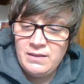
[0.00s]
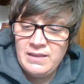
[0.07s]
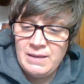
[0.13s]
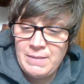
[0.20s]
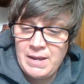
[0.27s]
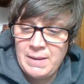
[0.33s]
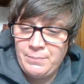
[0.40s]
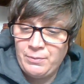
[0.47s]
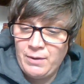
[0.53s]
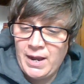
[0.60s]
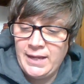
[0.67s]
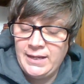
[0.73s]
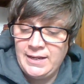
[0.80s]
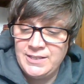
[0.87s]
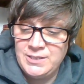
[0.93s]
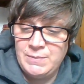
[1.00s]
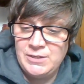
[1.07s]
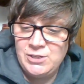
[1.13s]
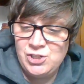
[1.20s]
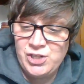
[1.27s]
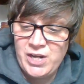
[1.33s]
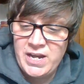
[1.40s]
that my pride has
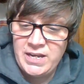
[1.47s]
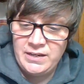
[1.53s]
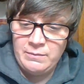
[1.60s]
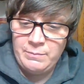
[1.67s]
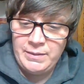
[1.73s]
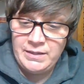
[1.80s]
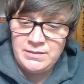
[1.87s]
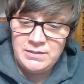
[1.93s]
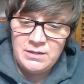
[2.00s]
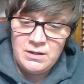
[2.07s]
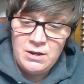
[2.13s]
been shaken a bit,